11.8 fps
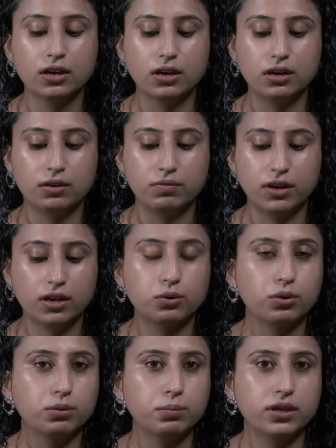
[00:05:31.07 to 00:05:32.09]
uh, when I
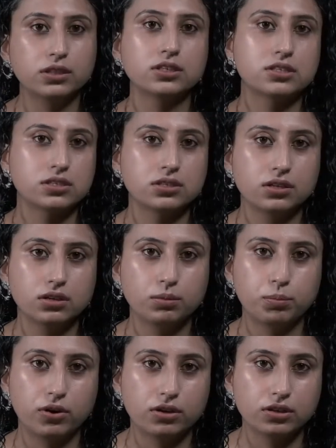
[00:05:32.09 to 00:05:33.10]
go to bed, this is the
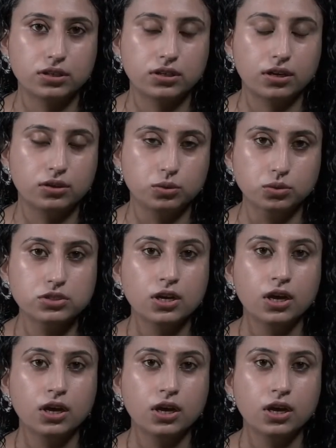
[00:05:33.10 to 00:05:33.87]
product that I use.